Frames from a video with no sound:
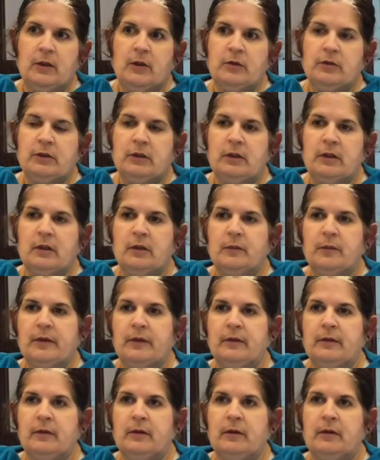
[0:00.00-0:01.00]
of goes along
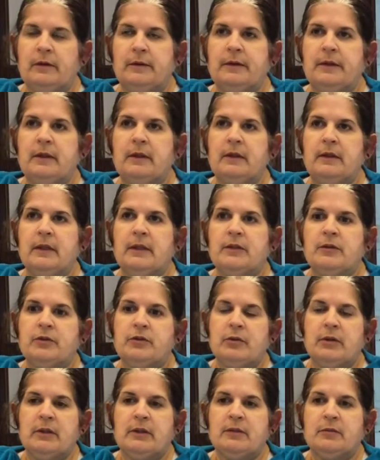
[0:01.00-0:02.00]
with all the
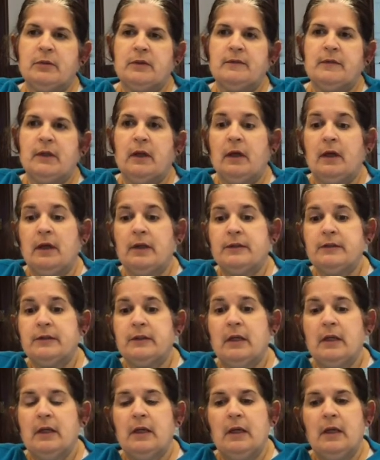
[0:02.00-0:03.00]
industries we've lost
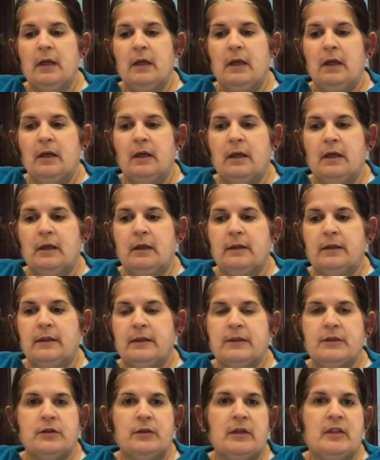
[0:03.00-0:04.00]
uh,
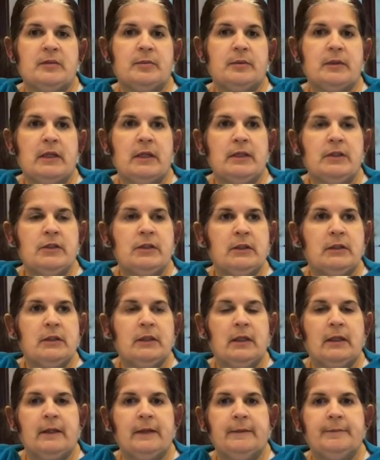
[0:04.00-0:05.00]
is
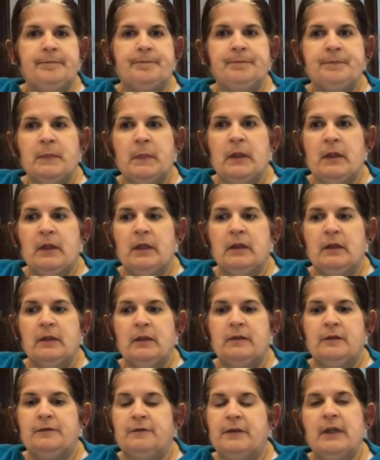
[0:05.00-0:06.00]
transportation. Um,
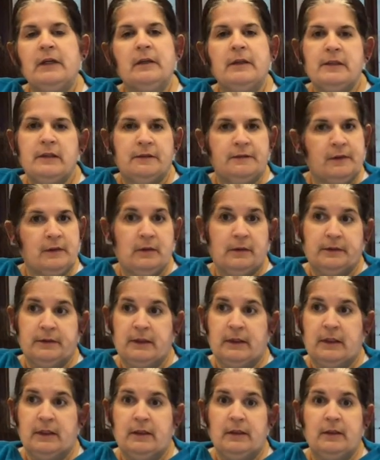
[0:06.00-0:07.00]
it's very difficult
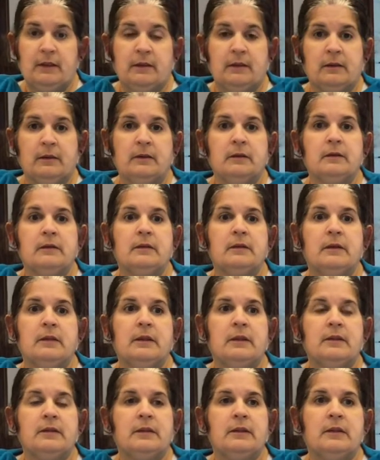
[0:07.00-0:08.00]
to get here
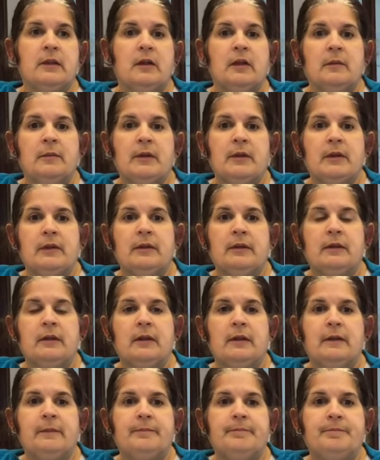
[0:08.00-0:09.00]
uh, to Yarmouth,
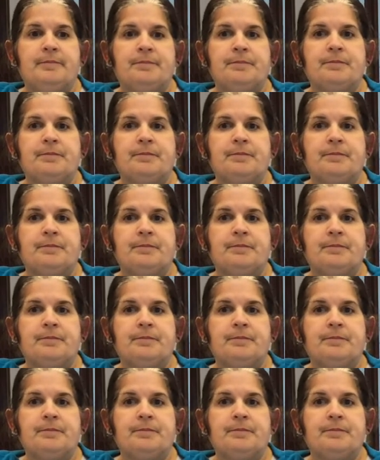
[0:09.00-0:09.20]
um,